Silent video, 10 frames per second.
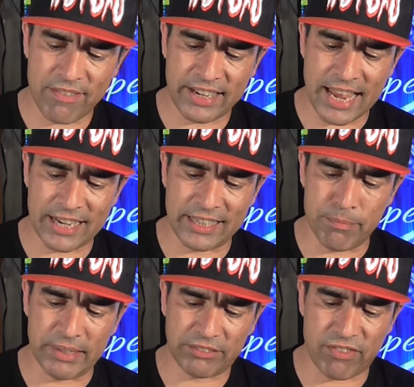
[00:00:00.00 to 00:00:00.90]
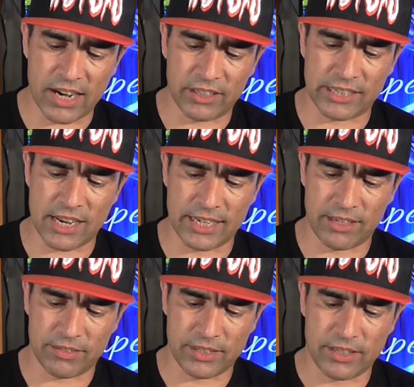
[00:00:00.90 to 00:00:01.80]
I haven't had any misfires
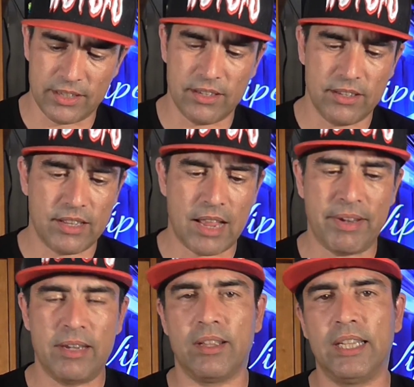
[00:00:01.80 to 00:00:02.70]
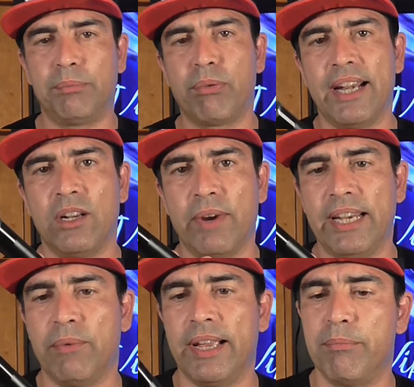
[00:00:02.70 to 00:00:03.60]
on it. I mean, it's brand
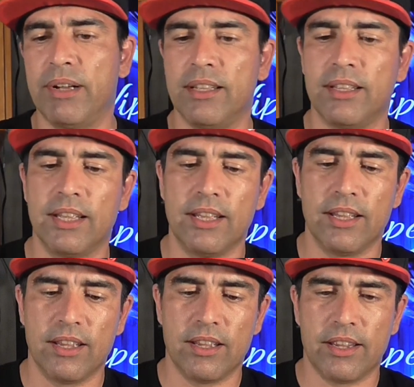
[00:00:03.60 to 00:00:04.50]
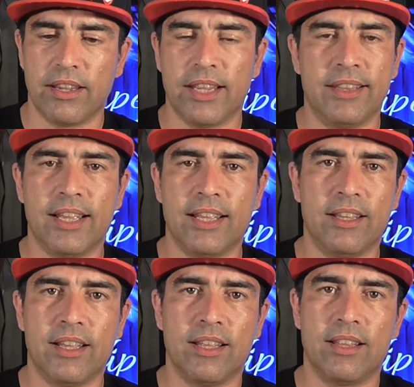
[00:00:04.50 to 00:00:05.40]
new anyway, but and
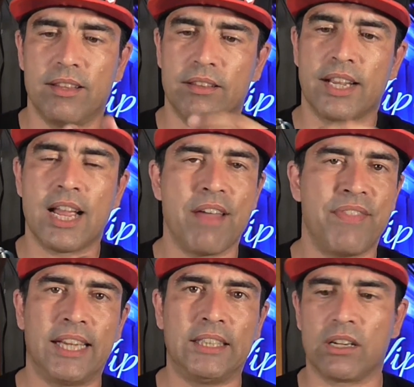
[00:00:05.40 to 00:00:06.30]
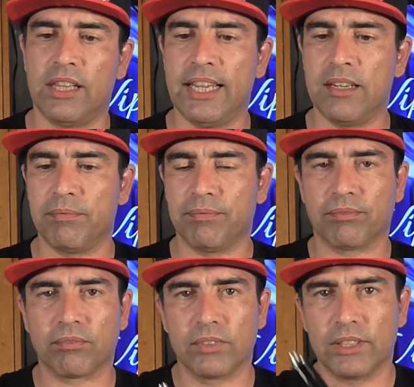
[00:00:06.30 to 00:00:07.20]
the contacts are
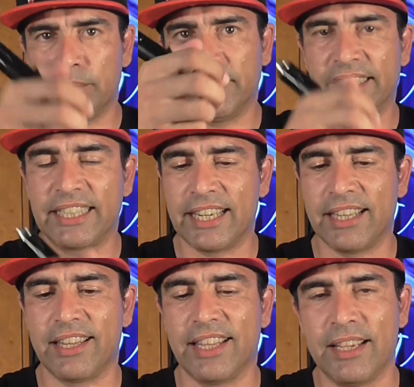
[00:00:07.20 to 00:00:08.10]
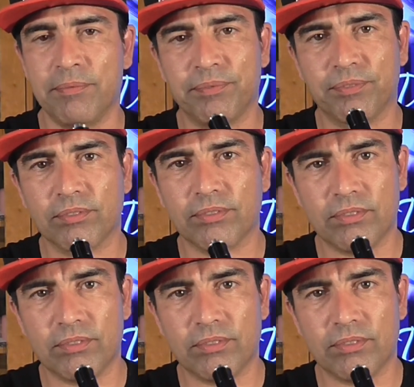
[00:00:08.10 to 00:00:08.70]
clean. Let me just get another hit.